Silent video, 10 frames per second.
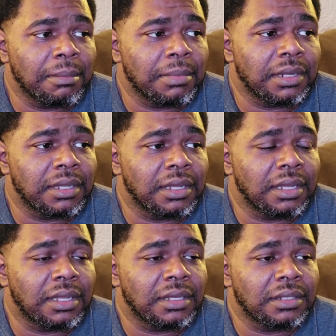
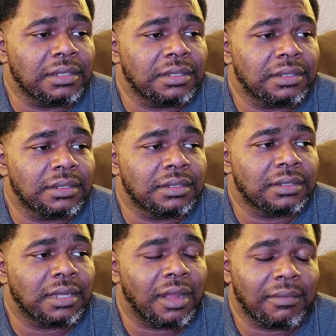but
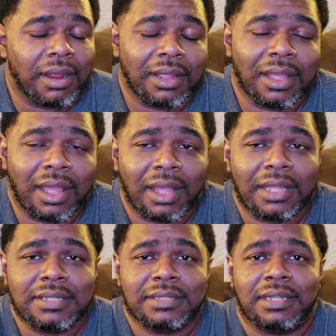all right,
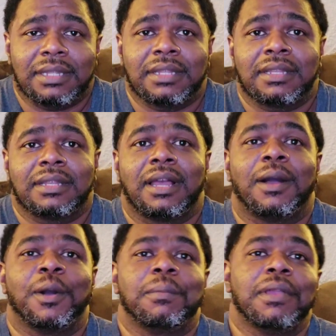guys. I
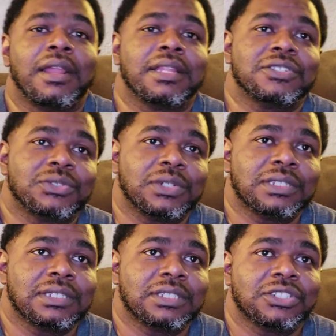hope y'all enjoyed
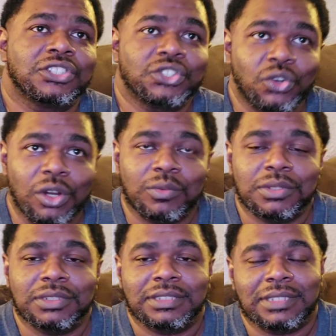the little short
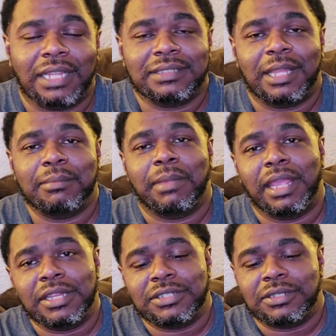one. It's not that
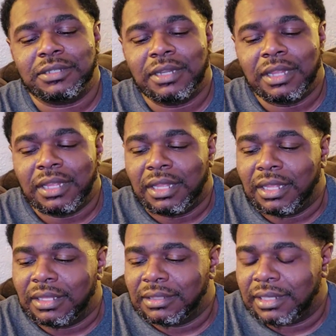major.
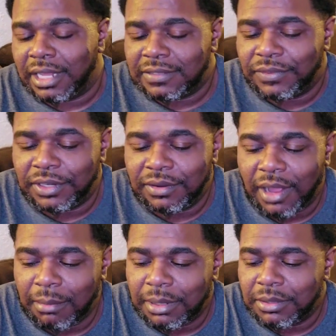The next video
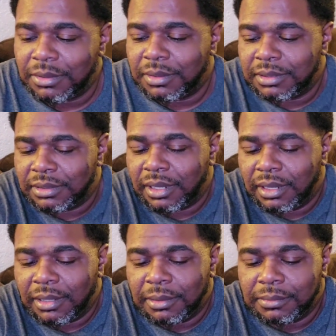I'll be doing,
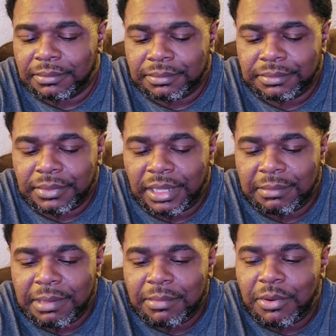it'll
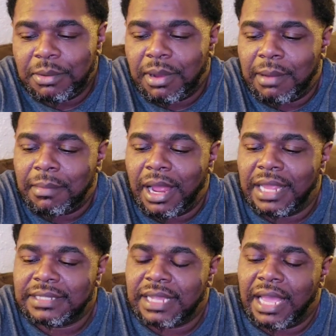be more about my
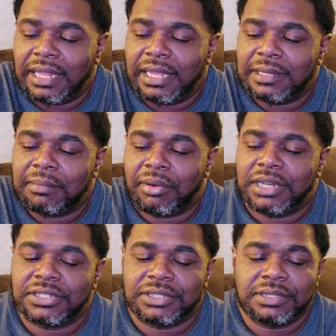anxiety and
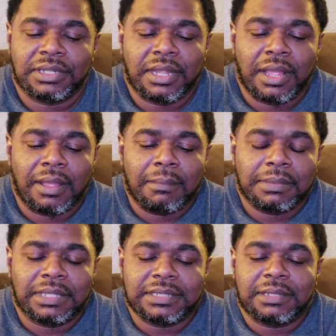depression.
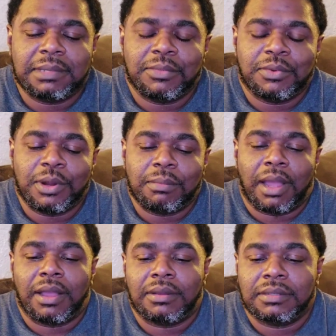But then it's going to be more
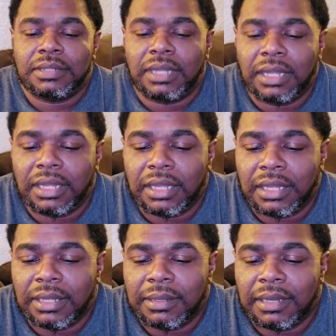about,
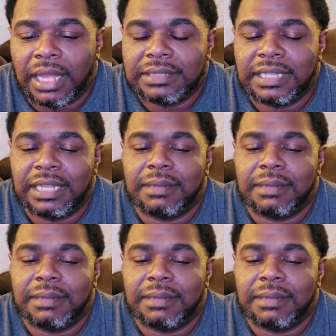like I said,